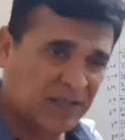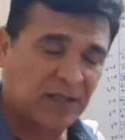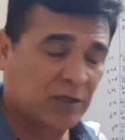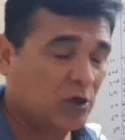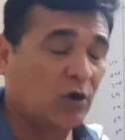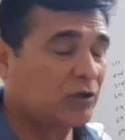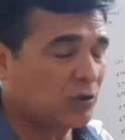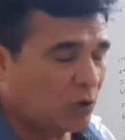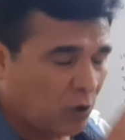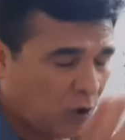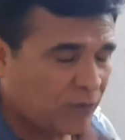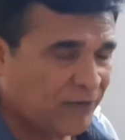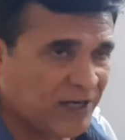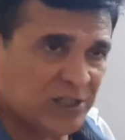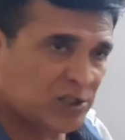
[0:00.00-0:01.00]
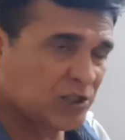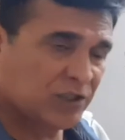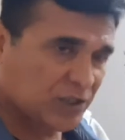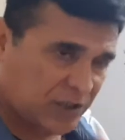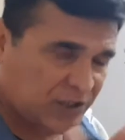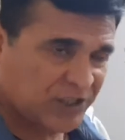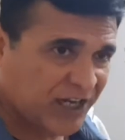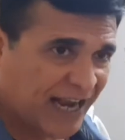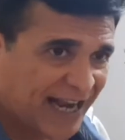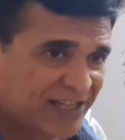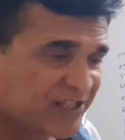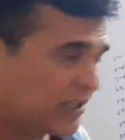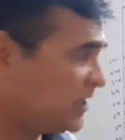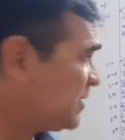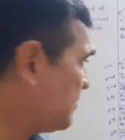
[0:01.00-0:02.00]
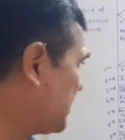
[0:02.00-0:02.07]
not always, she hasn't,